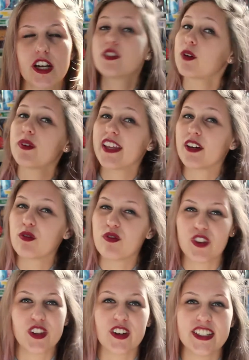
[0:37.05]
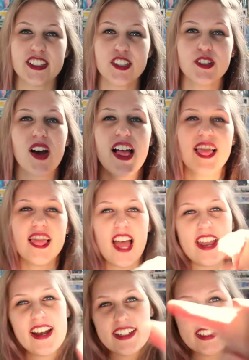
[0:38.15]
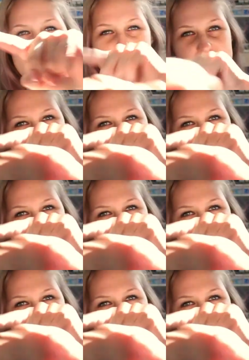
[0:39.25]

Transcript: So without further ado, let us get